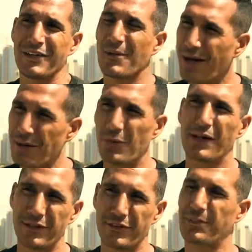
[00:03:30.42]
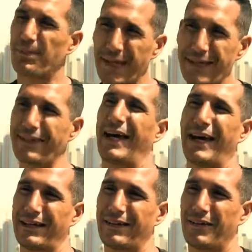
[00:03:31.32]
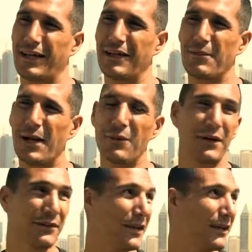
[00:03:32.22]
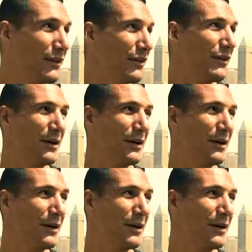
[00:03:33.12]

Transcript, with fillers: you might want to just pick that, okay? You might want to say, you know